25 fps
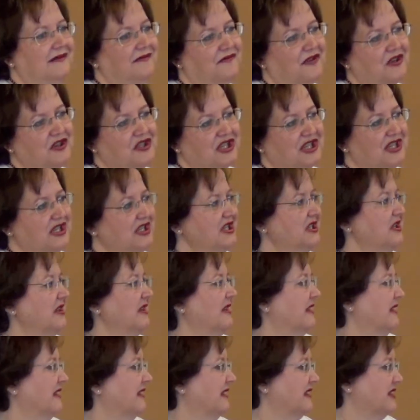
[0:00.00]

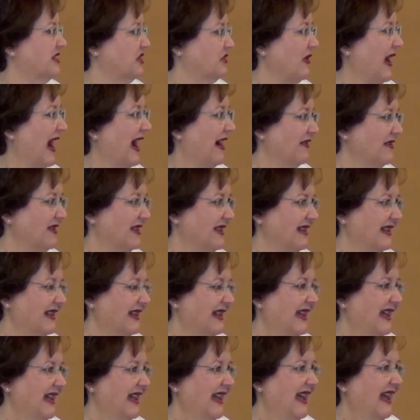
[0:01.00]
Virginia Strout.
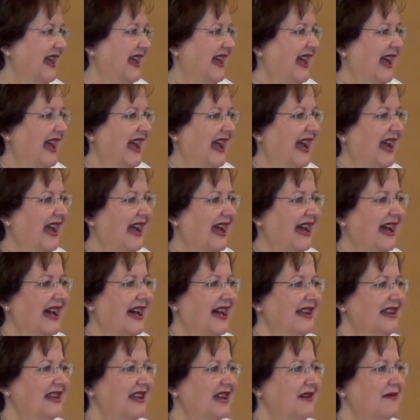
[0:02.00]

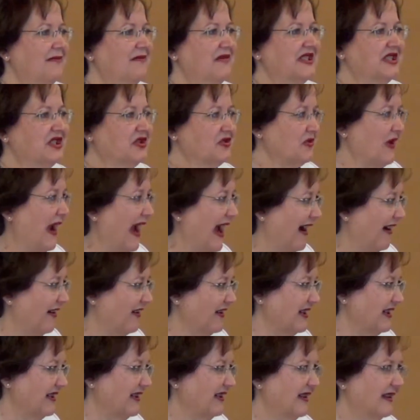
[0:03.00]
And Miss
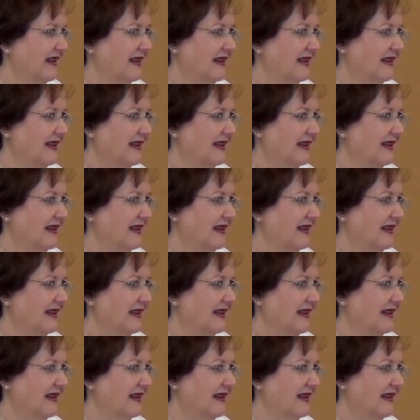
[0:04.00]
Strout